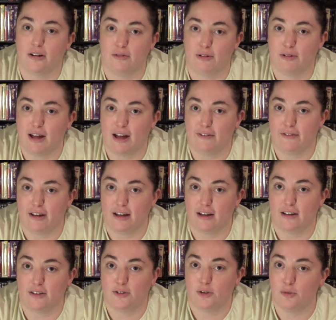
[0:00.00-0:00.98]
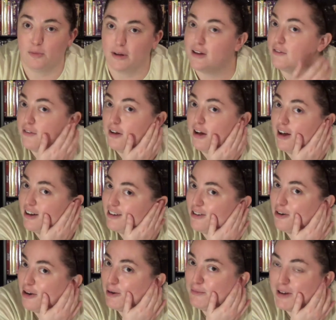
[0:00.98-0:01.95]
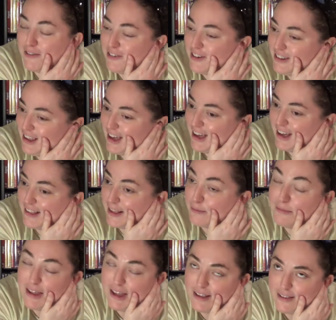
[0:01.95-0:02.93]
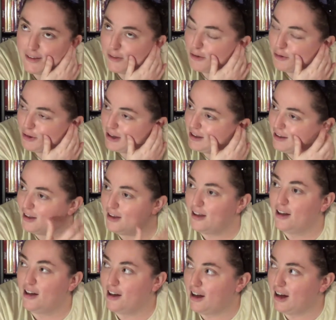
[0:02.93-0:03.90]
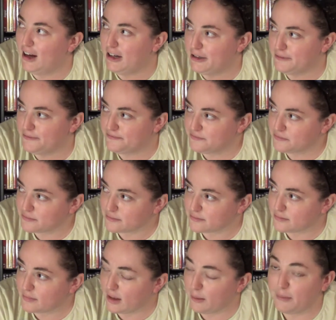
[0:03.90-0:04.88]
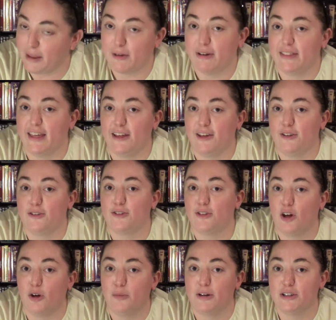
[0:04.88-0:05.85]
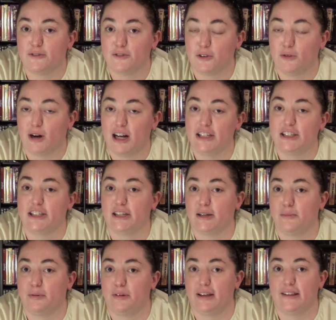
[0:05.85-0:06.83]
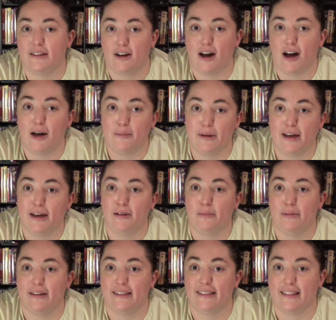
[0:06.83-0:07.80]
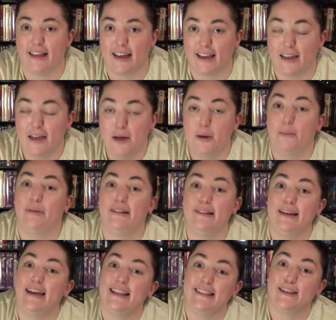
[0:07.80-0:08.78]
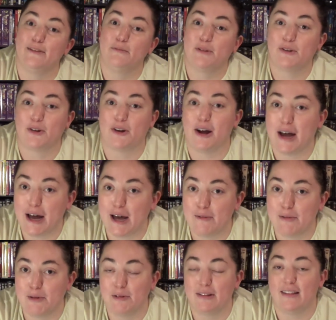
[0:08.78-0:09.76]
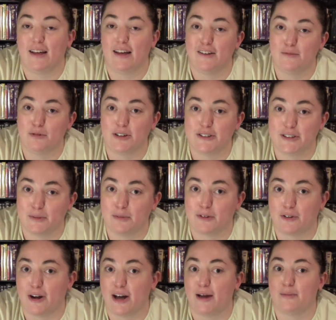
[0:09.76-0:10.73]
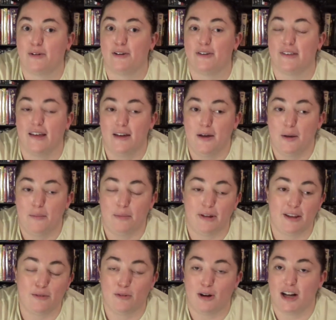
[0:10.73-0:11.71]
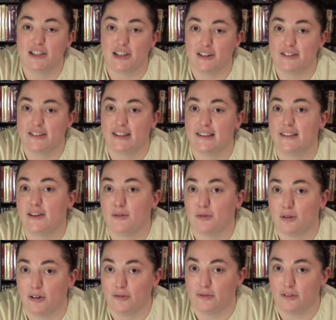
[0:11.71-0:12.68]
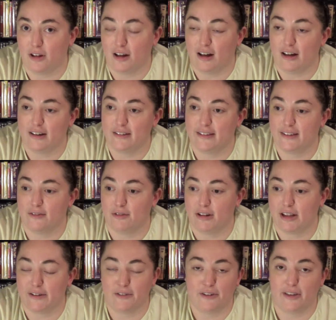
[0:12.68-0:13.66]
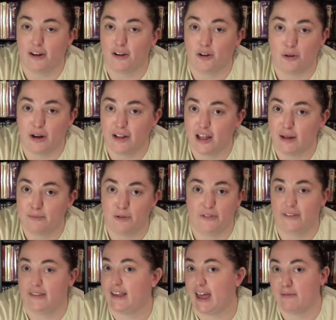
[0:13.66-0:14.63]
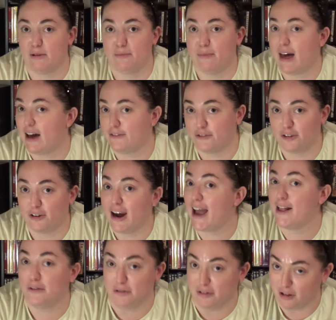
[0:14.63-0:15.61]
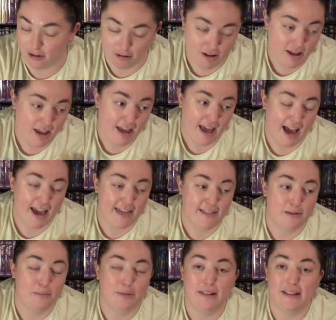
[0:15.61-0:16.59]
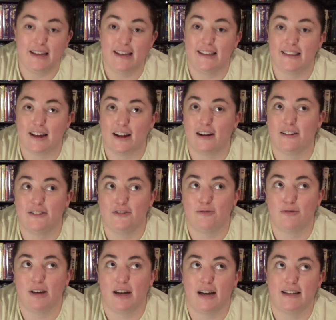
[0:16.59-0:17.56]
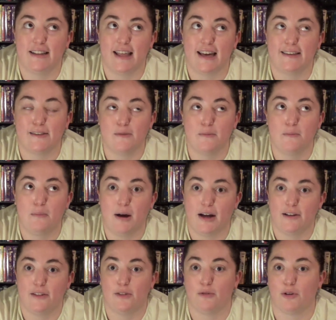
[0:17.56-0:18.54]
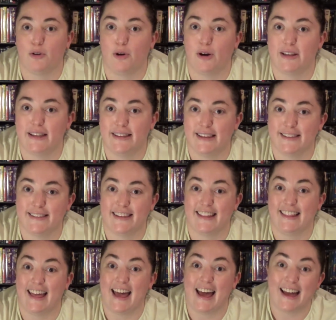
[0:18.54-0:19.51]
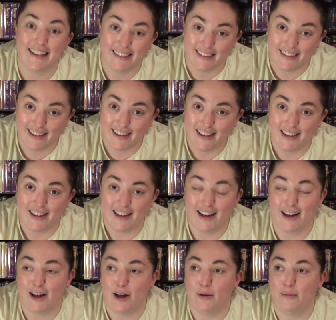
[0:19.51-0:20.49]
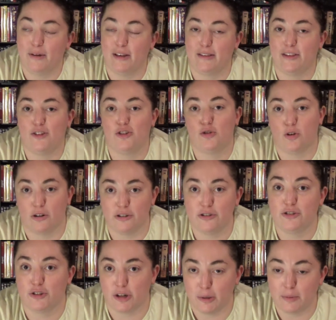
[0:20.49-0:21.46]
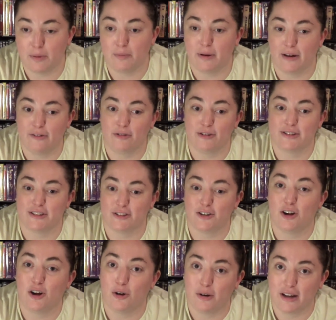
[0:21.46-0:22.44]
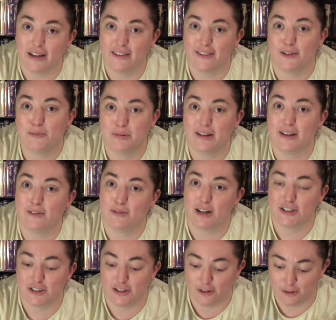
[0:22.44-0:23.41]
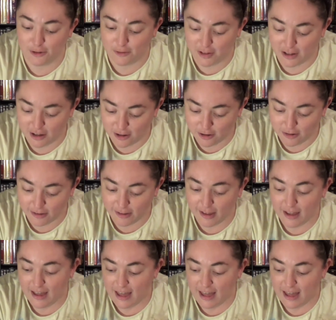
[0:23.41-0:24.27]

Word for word: We would have like a two minute vlog go up every day, some days of the week. Um, Anyway, thank you so much for watching. Please comment, please like, please subscribe. You would love more subscribers. Please watch our Disney World vlogs whenever they're going up or this came up after. I don't know. And then please, our uh, next month, we're going to Disneyland. Um, it's a shorter trip, but we're still going, so please watch those videos.